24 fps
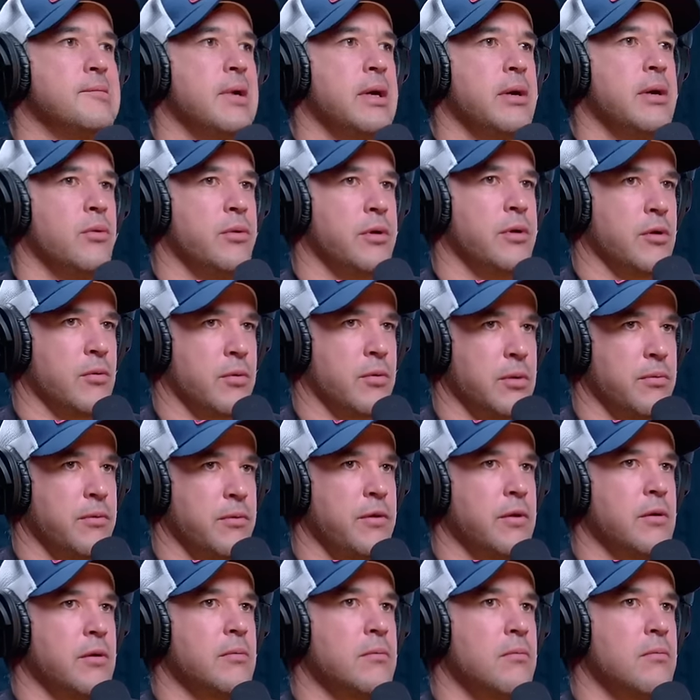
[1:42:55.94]
I would agree
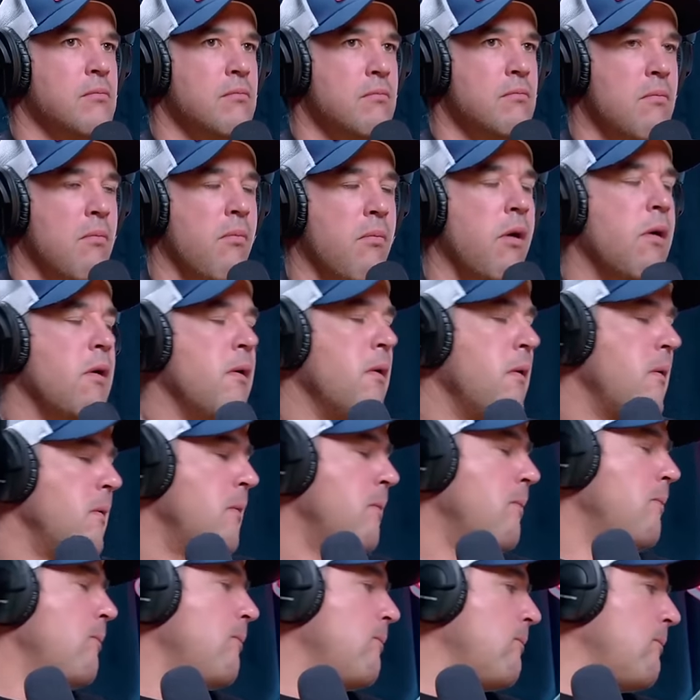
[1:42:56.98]
with you. And
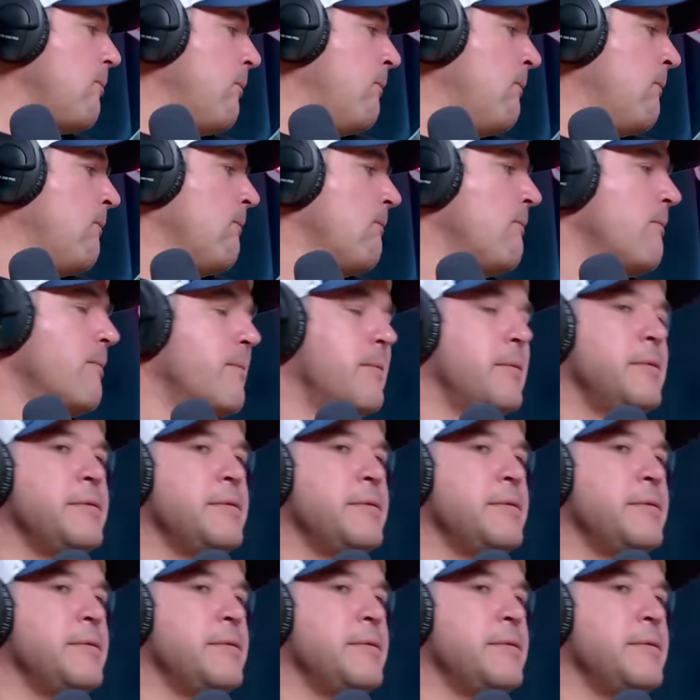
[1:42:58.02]
I don't